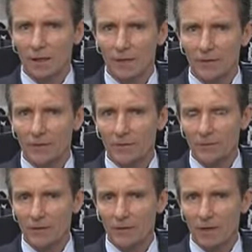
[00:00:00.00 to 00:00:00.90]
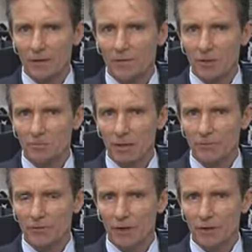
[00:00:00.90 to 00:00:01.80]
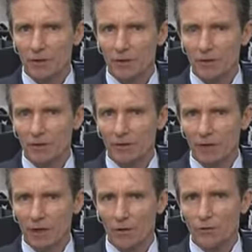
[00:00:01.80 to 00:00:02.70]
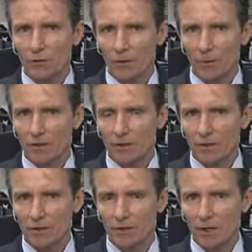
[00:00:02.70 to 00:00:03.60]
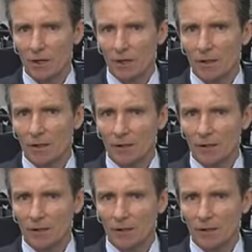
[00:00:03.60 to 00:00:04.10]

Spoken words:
I think they've just been focused on the old story, which is,